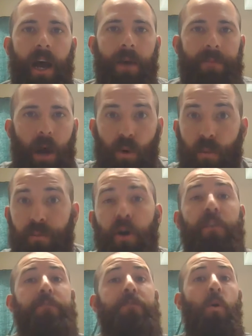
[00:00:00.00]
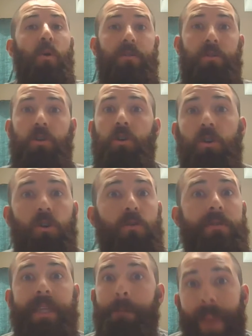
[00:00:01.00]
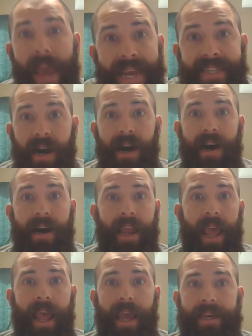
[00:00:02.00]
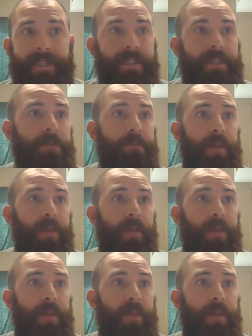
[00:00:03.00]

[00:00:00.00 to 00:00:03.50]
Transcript: that were put forth to debate on and